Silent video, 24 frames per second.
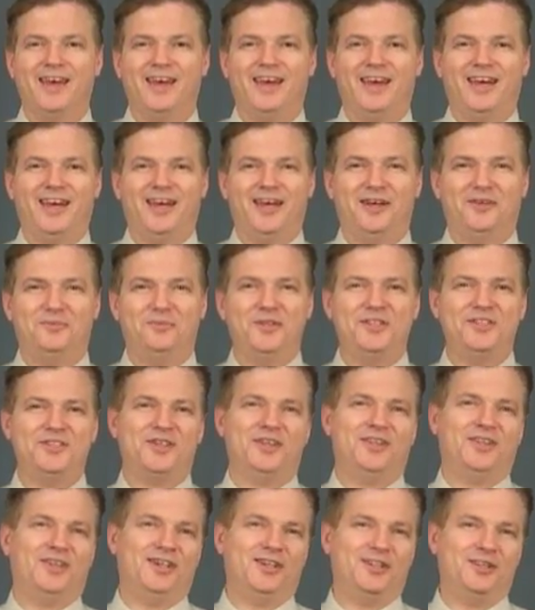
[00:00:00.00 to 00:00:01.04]
And we
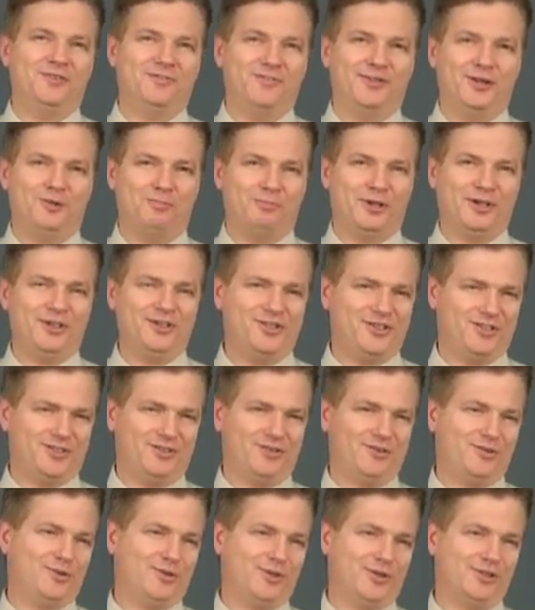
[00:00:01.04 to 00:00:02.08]
say thank you very much
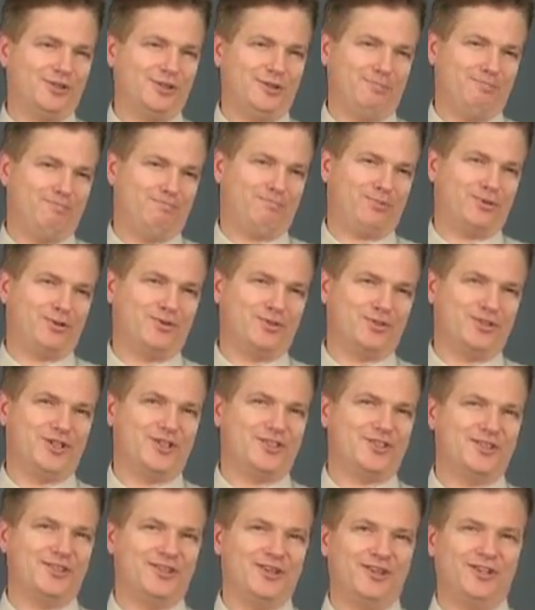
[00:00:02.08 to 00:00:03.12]
and quickly
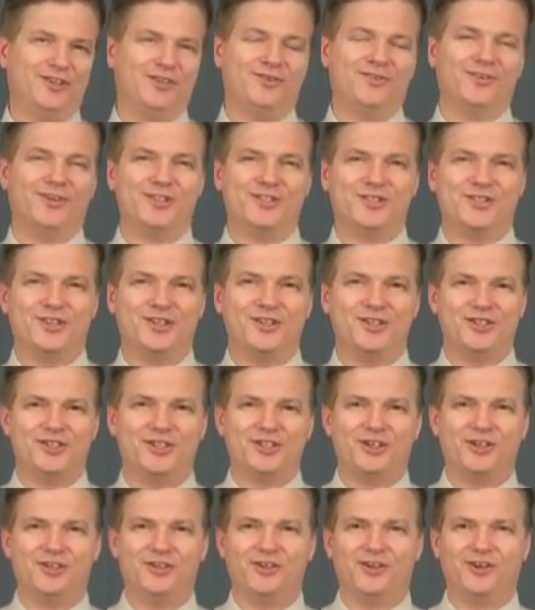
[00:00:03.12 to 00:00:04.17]
process an authorization
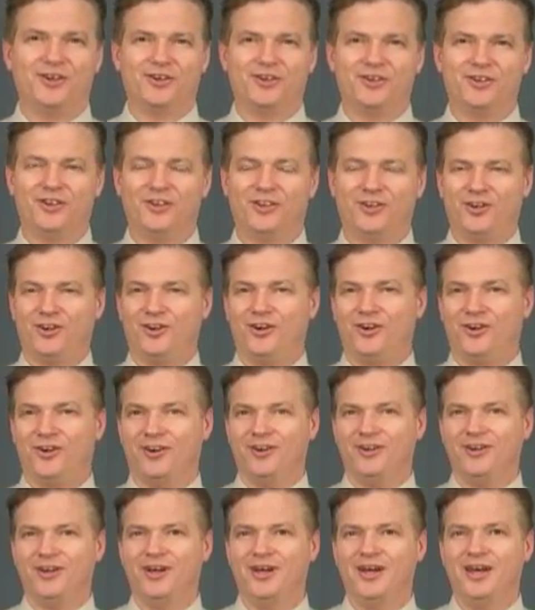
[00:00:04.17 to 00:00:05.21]
on your
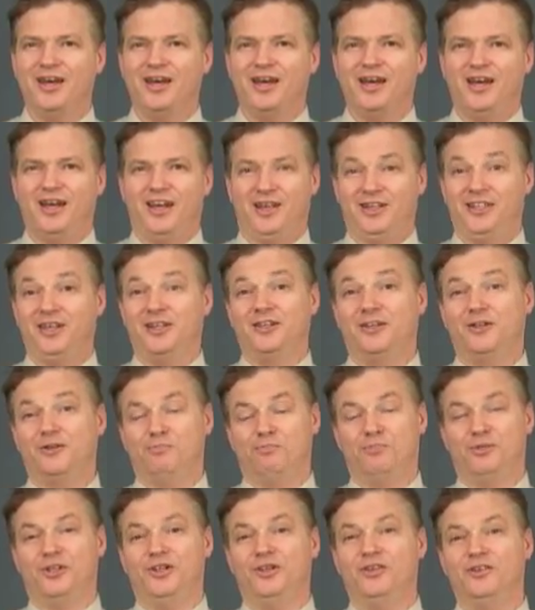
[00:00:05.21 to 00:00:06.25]
card and then
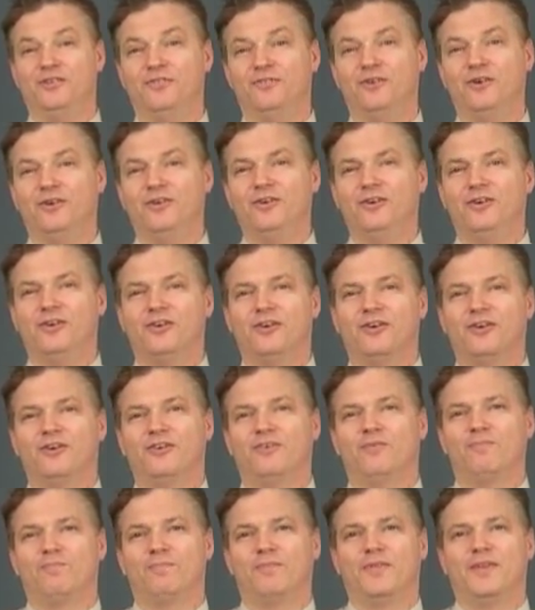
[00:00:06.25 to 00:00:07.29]
complete the phone call.
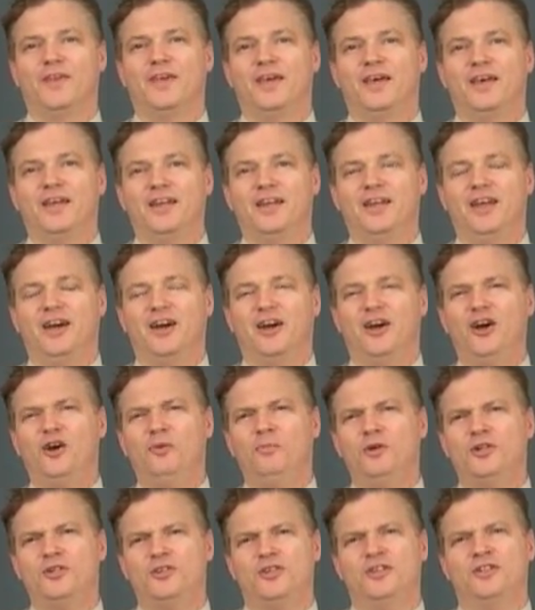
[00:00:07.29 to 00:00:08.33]
Now, how
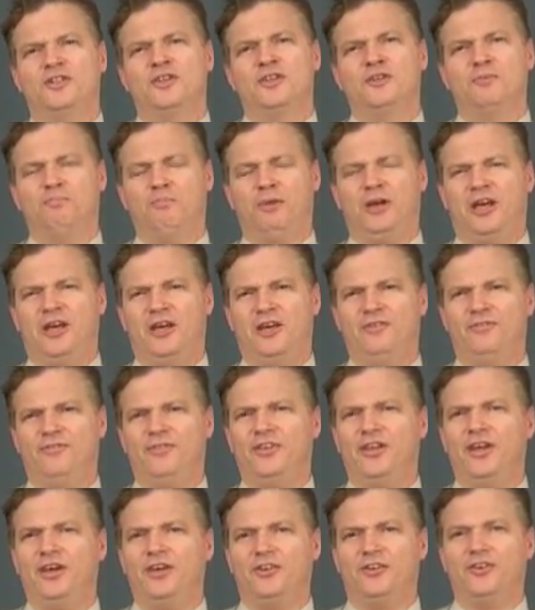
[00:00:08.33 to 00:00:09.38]
much are you going to pay for
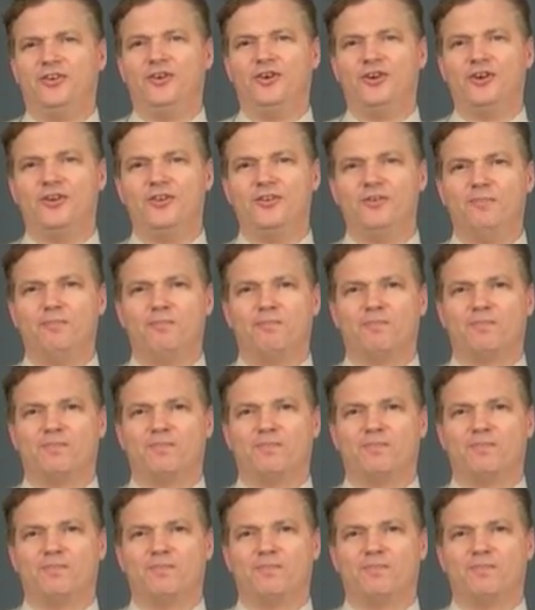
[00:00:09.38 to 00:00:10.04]
that call?